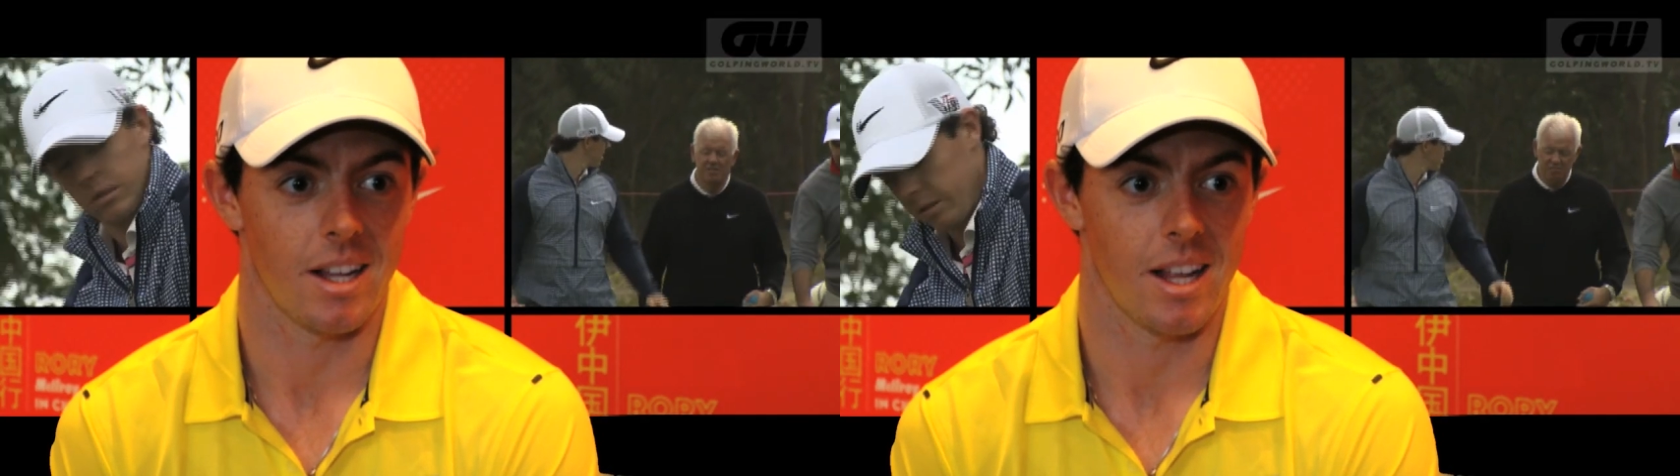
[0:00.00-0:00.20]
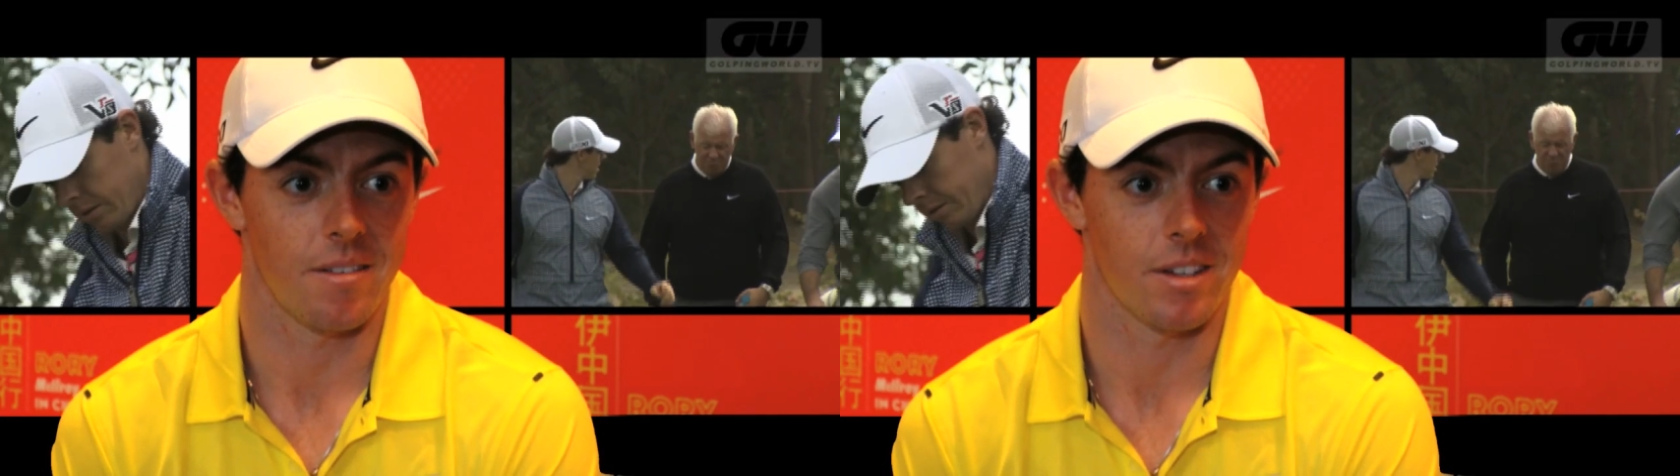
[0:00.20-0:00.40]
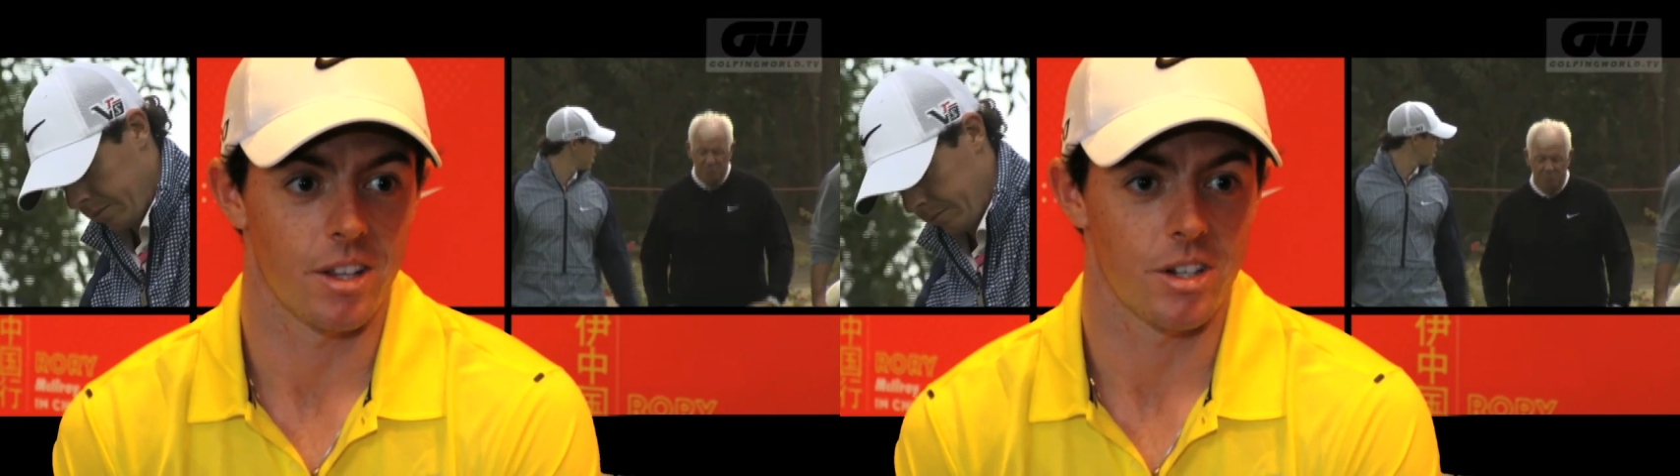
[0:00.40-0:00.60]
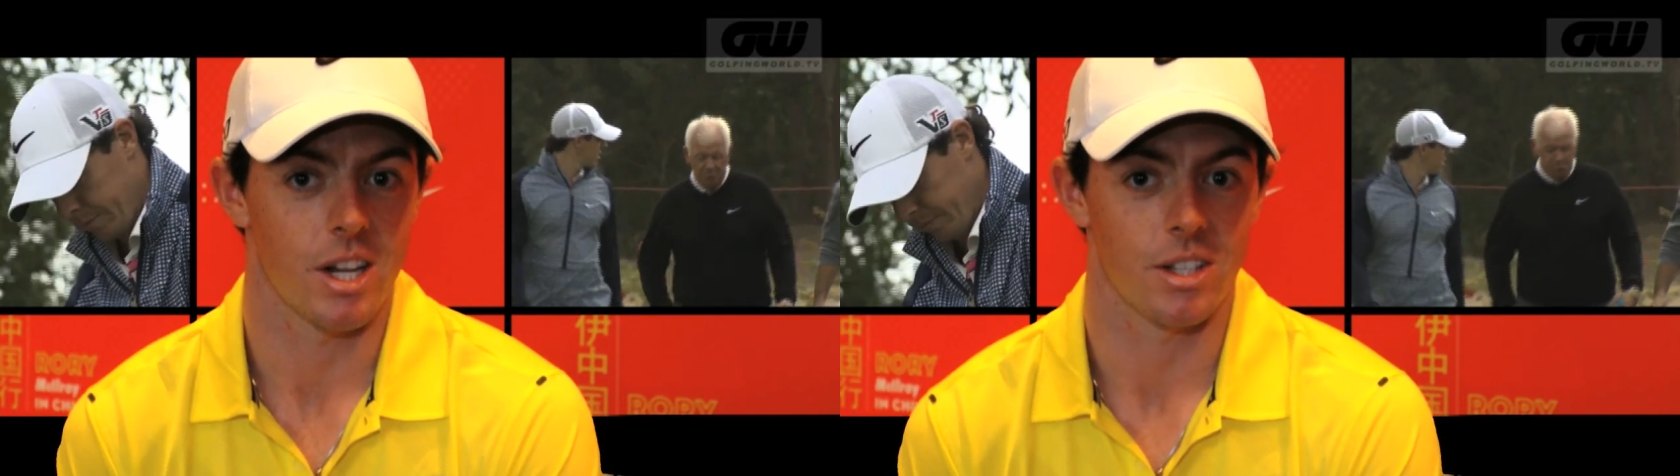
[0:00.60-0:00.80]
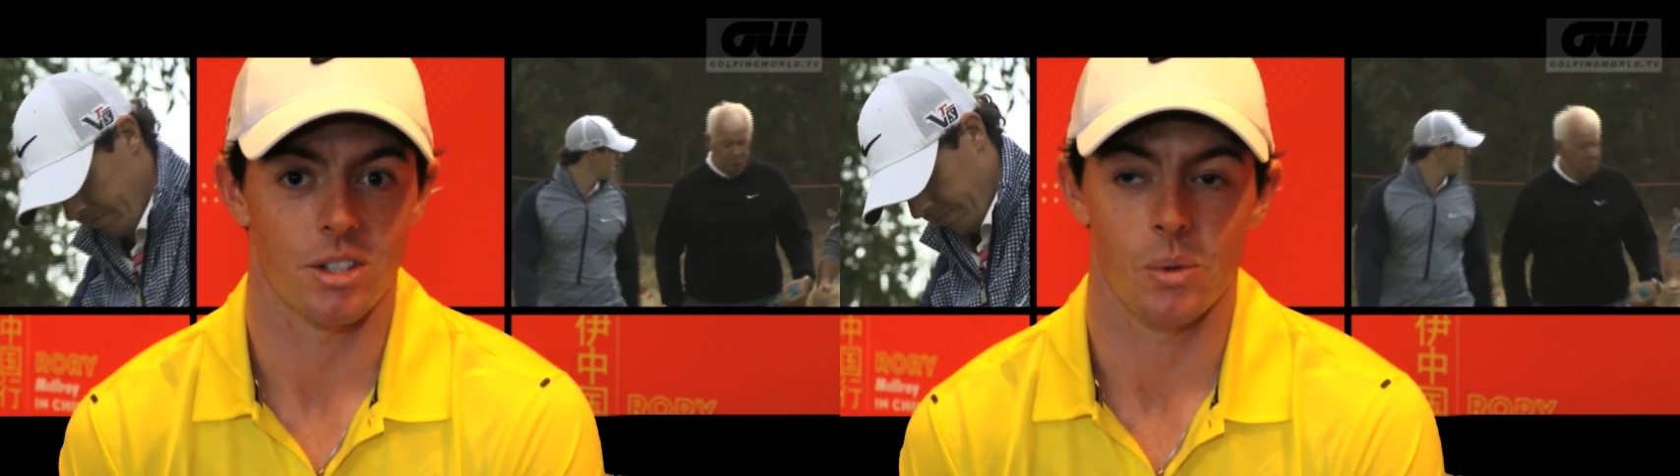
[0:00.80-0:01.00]
I'll have another
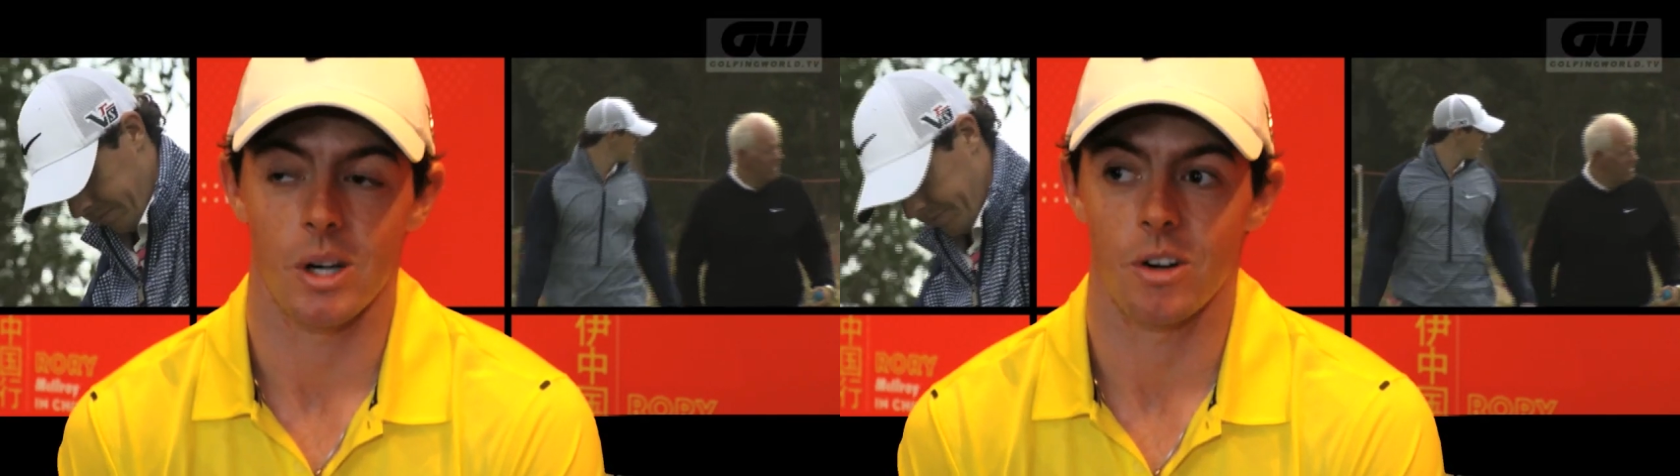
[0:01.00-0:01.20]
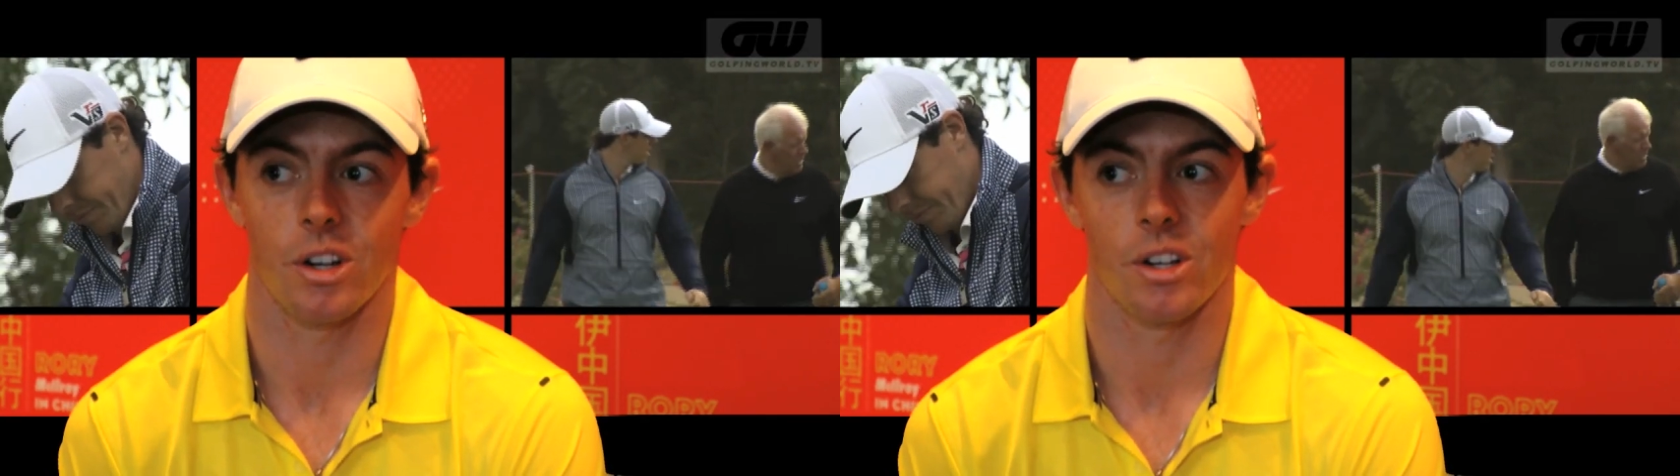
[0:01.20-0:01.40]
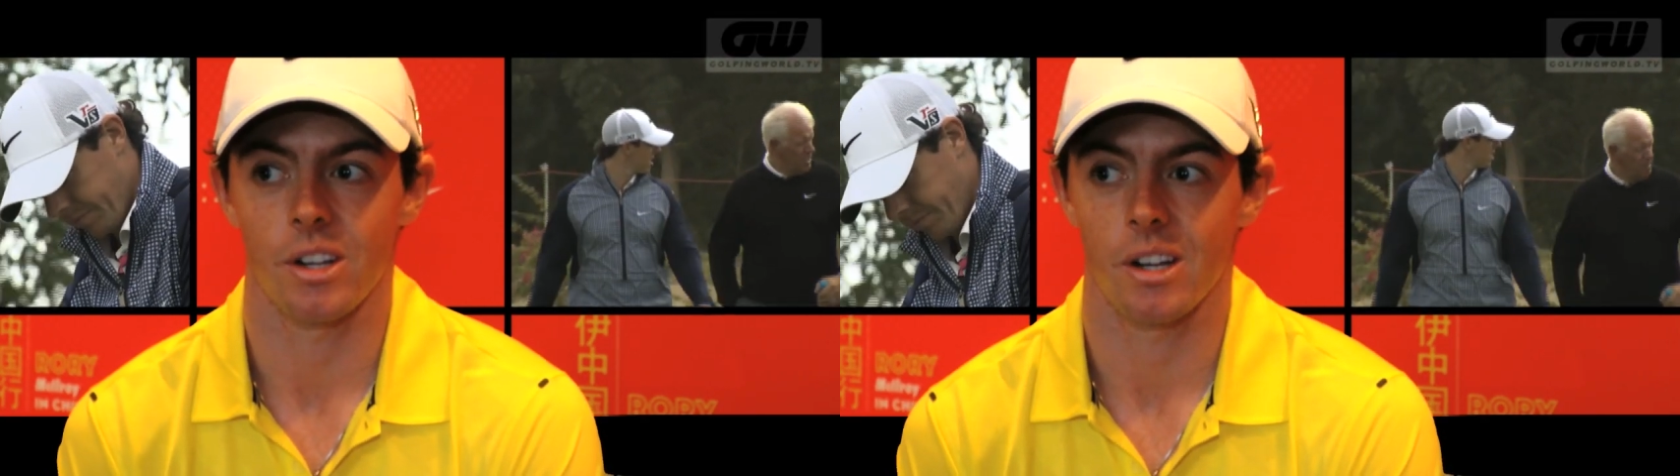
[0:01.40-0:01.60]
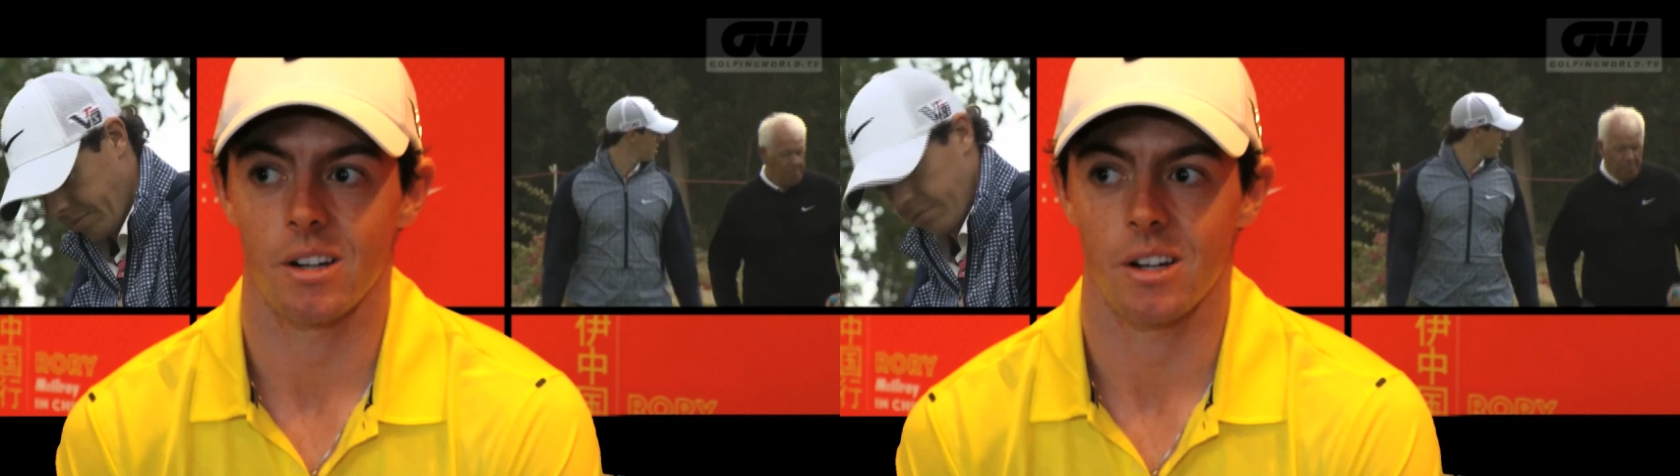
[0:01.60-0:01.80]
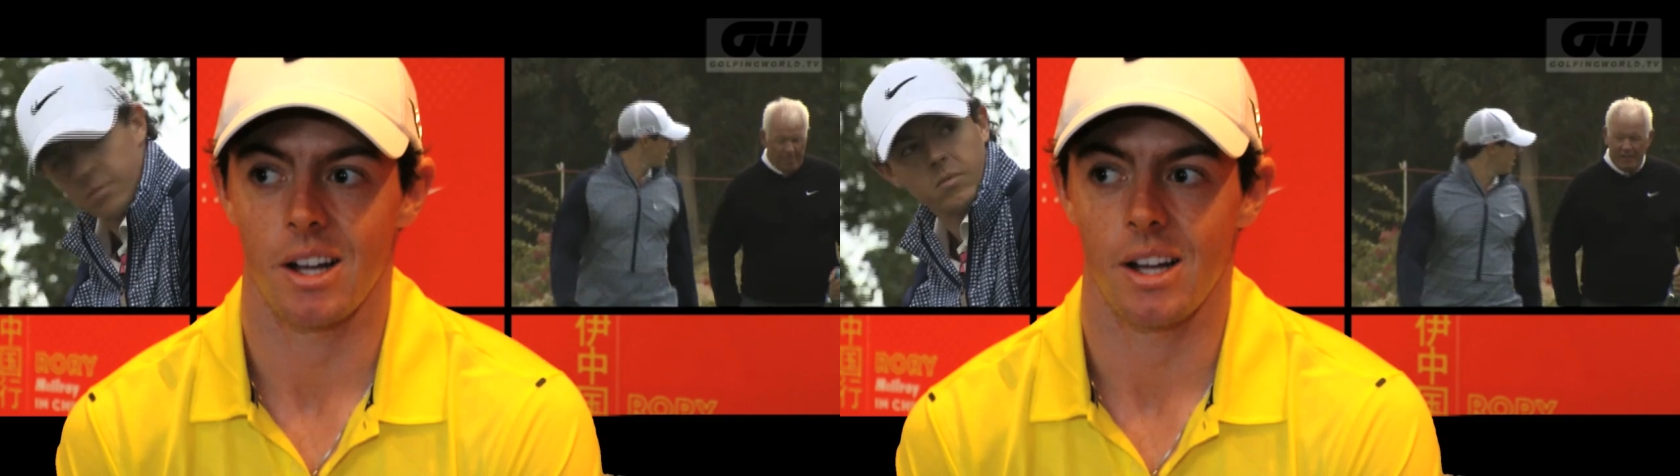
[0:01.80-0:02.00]
chance to win around here.